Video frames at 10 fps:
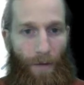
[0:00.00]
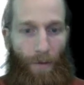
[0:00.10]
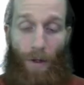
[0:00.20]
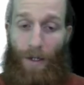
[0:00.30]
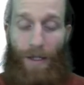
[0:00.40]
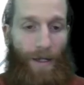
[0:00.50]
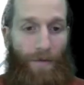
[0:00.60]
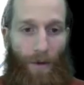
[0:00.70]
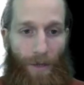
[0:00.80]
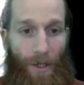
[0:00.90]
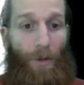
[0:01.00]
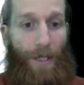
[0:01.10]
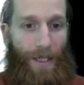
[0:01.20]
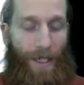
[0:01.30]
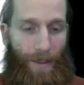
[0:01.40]
well, not the default, we told
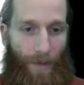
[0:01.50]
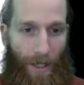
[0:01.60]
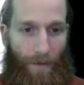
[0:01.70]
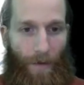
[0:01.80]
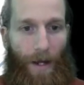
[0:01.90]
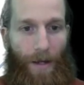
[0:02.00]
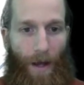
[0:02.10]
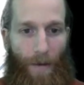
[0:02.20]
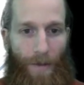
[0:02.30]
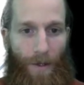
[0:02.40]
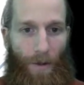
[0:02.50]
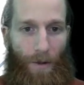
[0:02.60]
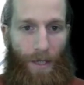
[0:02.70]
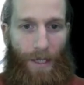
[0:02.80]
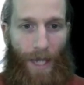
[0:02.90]
it to take the mean, right? So
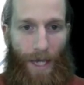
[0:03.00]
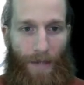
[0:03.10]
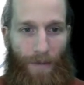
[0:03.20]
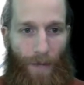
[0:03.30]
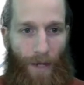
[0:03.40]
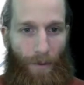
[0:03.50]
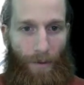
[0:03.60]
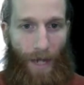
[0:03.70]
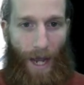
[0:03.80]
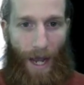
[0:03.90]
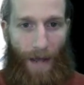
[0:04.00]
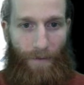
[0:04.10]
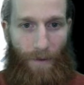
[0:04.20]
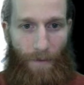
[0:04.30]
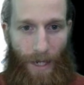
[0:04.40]
in this case, right, we would
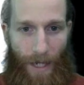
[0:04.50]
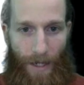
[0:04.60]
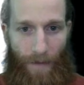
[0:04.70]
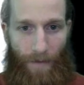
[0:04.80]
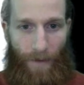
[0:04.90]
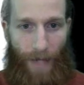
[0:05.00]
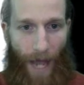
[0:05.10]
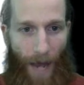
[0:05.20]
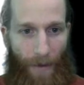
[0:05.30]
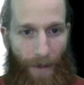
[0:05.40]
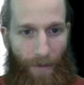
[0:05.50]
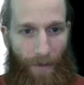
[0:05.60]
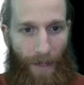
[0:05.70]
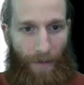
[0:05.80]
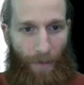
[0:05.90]
have the mean for cat, we're gonna have the
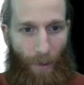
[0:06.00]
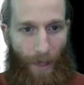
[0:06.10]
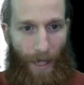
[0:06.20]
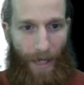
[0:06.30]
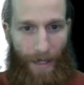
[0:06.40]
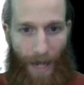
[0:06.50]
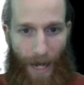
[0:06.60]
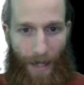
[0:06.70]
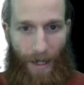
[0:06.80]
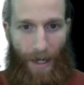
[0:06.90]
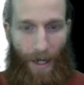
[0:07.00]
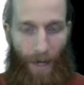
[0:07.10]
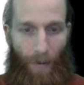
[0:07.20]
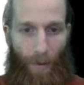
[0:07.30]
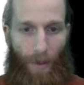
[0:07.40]
mean of 0.89
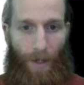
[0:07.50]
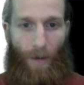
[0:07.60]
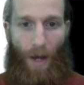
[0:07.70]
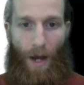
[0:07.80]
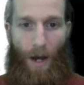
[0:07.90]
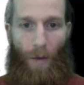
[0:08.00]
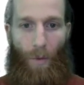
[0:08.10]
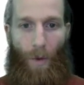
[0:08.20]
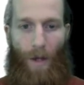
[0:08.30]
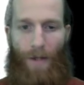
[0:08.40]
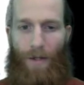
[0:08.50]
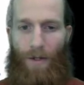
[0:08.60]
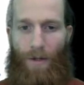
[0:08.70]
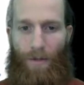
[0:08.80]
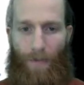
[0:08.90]
and
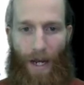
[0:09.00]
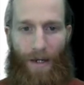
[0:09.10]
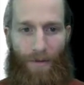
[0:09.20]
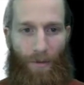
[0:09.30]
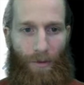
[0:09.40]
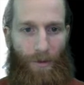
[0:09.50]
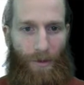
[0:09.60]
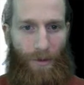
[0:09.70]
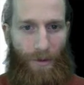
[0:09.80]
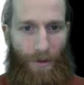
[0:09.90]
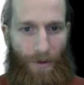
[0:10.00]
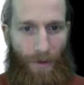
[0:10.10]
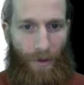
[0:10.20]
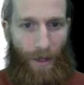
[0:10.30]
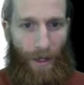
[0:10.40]
0.12 minus 1.20.
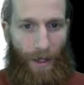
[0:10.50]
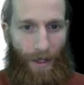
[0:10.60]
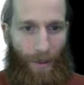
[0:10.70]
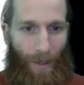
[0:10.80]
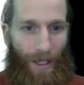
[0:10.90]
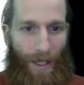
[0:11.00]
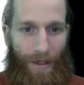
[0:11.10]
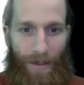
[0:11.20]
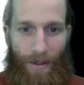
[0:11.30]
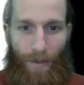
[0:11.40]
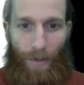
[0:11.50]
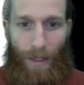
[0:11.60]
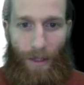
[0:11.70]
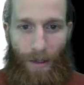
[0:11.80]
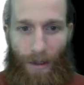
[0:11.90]
So the mean of that's gonna
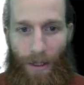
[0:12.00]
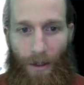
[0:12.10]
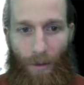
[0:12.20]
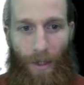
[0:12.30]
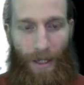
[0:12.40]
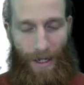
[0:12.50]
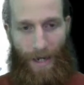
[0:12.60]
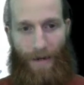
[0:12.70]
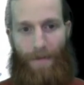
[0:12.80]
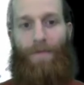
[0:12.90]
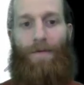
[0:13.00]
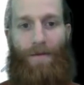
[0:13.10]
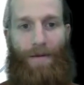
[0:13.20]
be a little bit negative